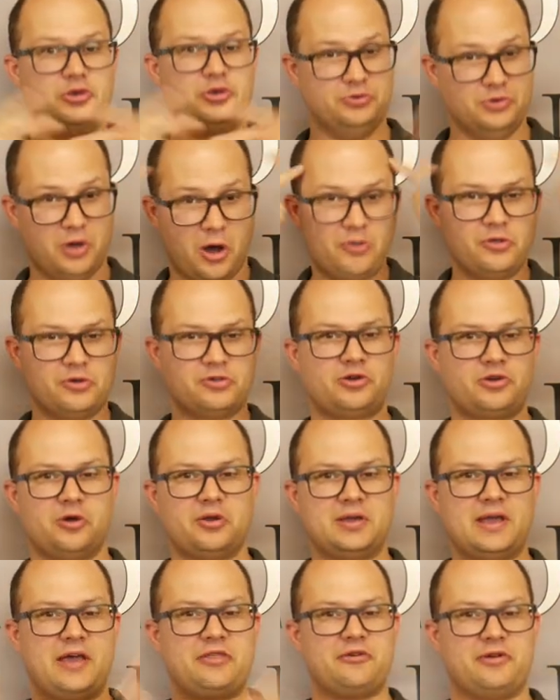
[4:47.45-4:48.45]
you know those go
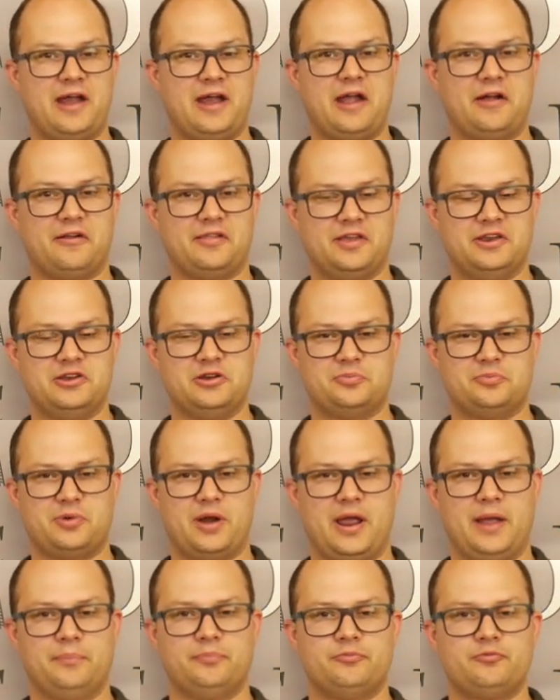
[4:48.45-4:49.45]
together inherently in your
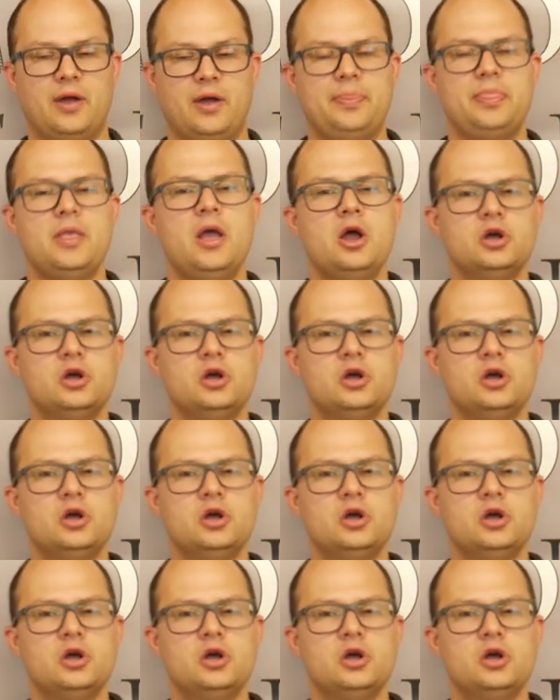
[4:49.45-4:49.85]
brain right